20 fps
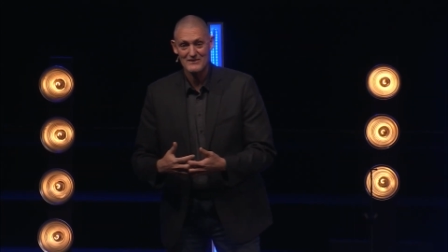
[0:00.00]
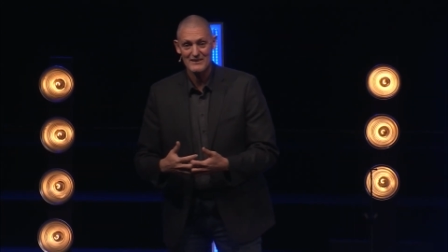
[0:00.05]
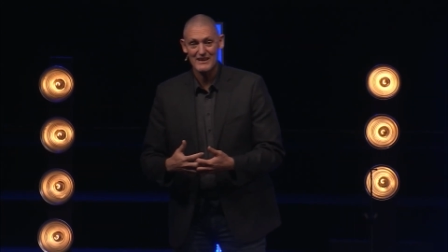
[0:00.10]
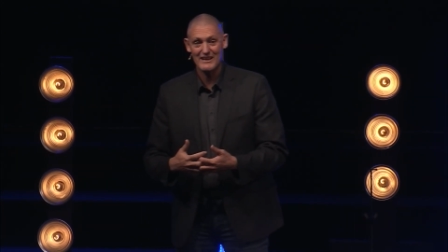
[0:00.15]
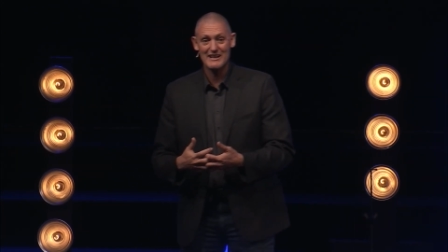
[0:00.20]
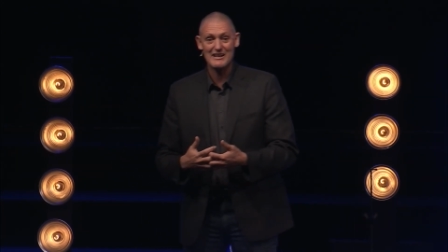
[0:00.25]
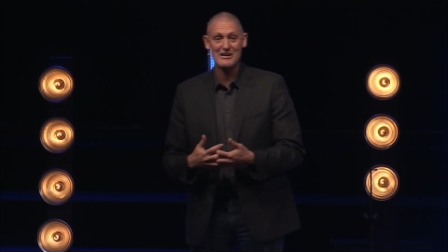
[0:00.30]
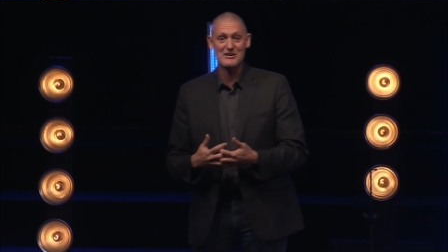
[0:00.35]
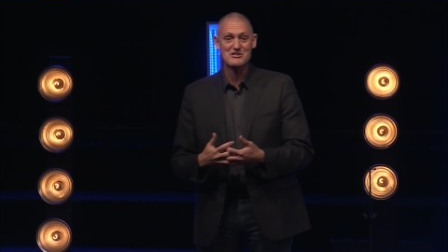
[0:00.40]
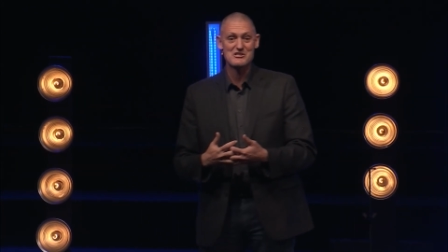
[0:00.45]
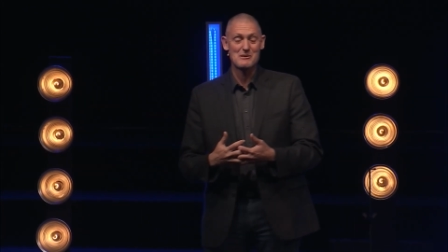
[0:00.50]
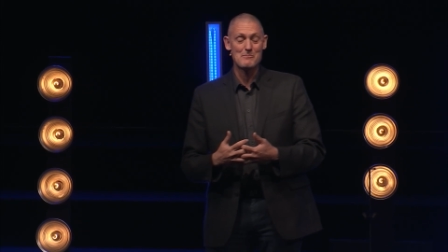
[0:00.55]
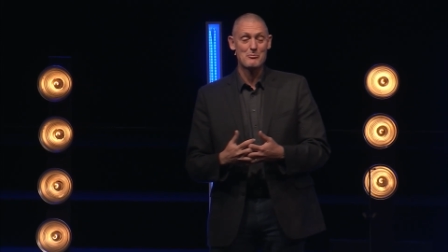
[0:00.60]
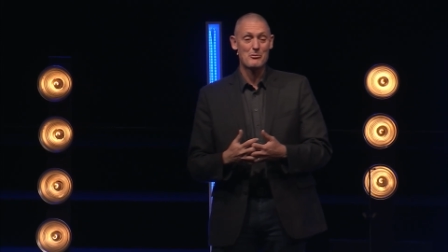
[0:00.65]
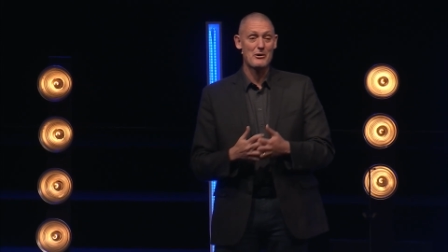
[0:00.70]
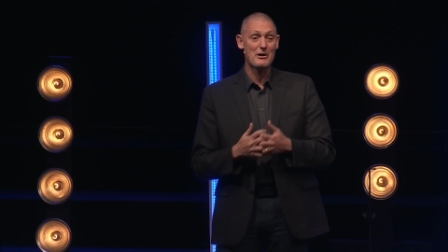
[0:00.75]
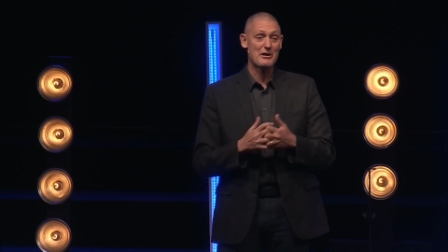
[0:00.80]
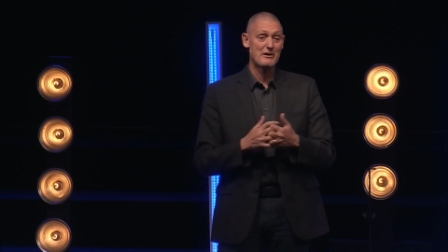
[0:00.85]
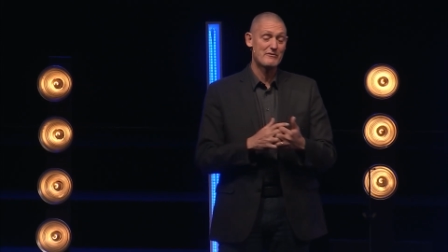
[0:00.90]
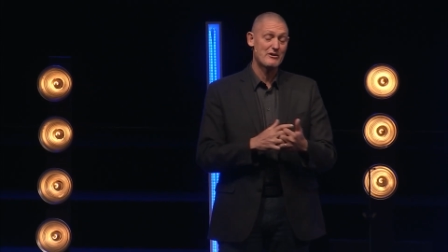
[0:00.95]
And here's the
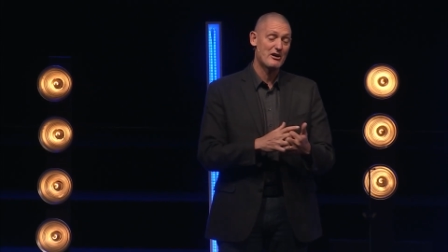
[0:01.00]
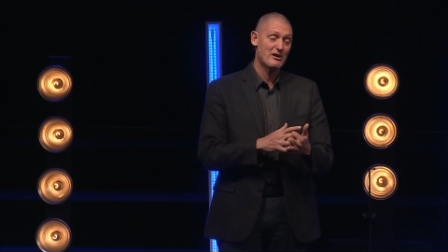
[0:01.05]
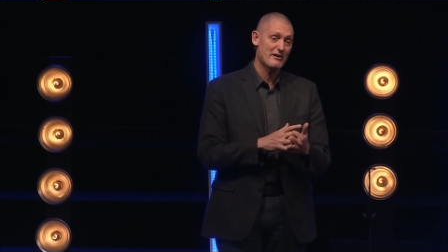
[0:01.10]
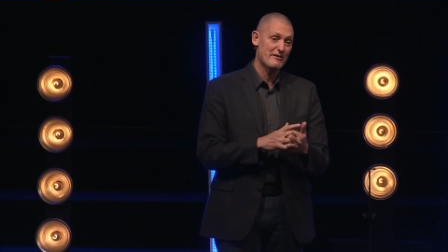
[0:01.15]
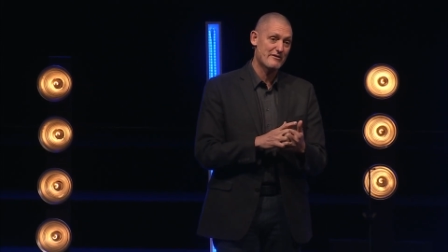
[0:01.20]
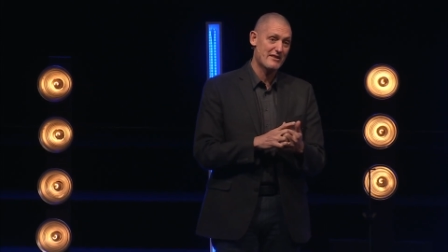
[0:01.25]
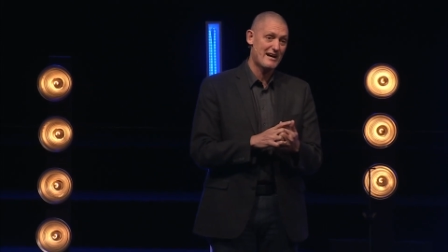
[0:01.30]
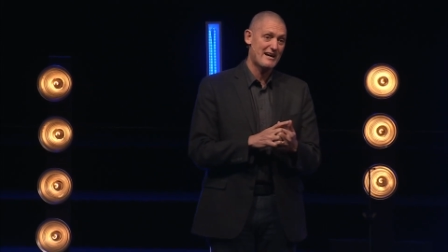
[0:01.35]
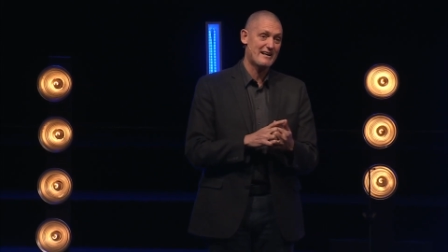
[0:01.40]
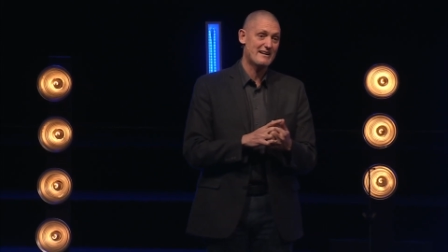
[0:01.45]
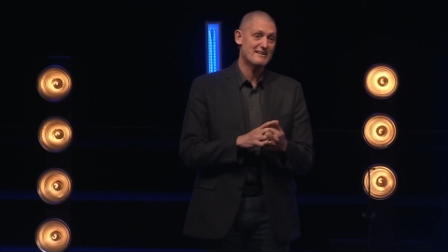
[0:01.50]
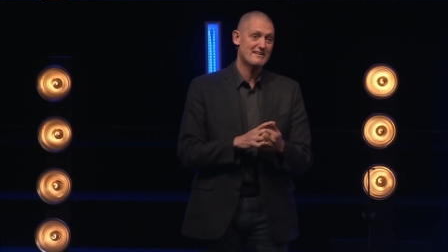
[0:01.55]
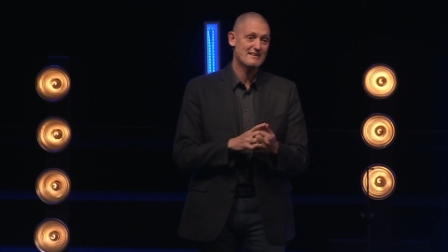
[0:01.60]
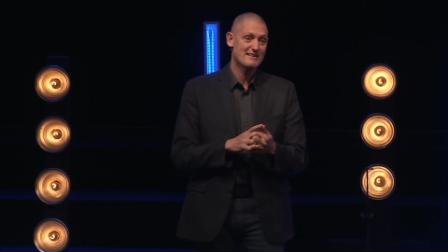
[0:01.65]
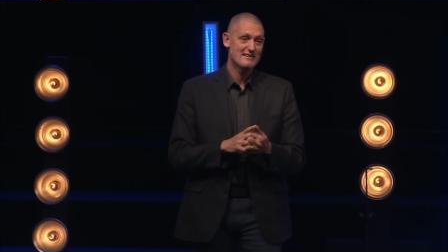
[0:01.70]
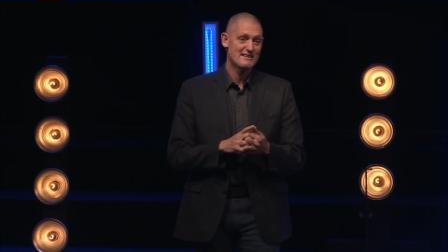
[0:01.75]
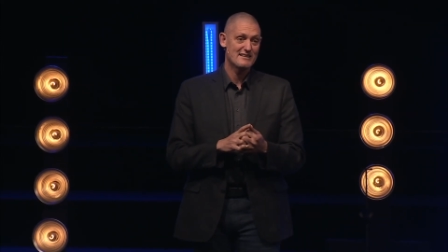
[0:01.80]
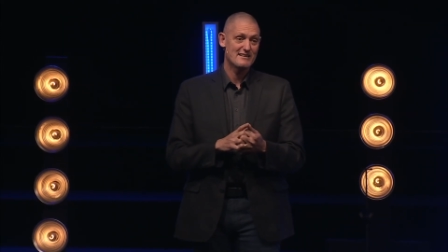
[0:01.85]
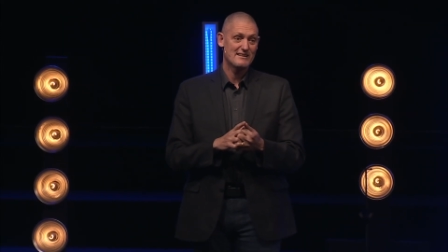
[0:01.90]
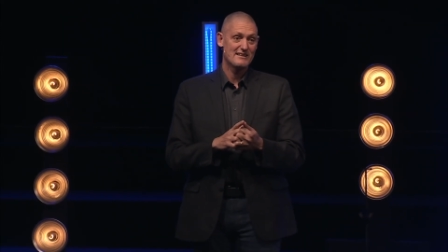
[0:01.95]
point of all of that
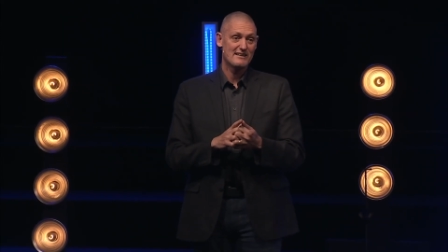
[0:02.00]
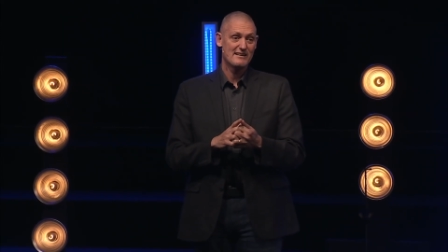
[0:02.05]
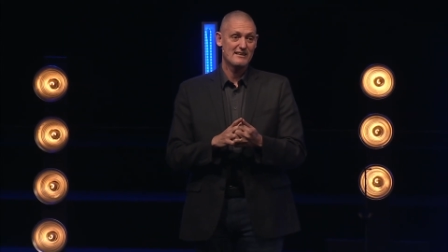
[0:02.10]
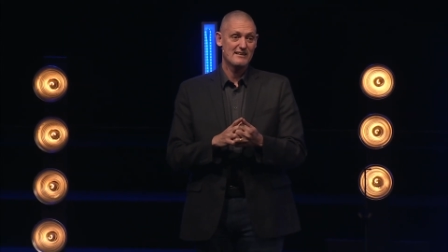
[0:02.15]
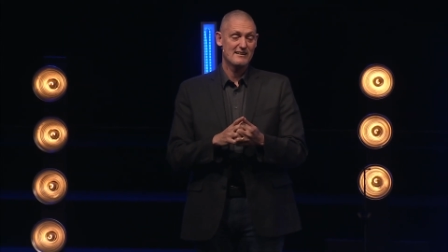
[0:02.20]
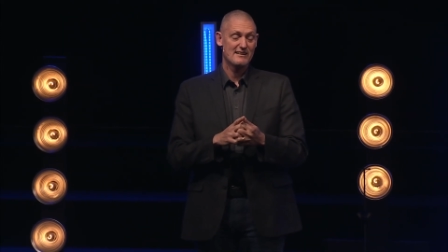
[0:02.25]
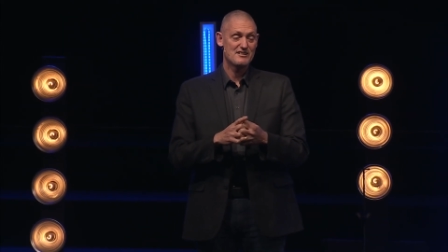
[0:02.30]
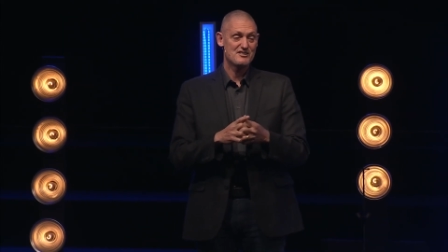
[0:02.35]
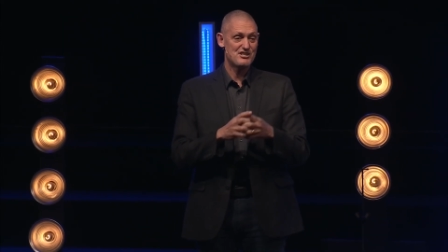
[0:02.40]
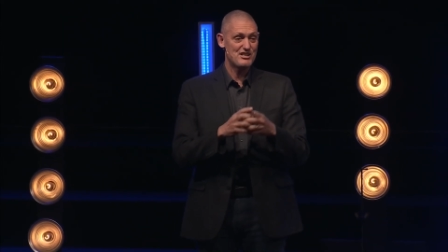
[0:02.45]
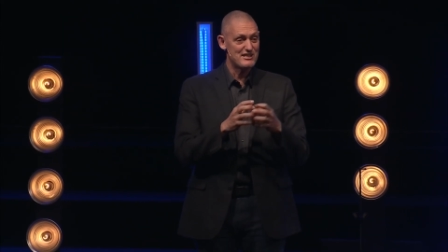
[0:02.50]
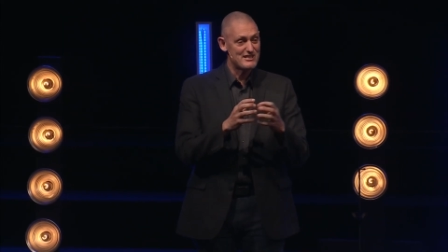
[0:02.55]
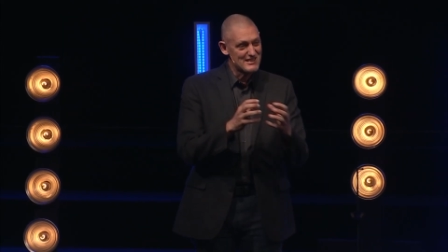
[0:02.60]
she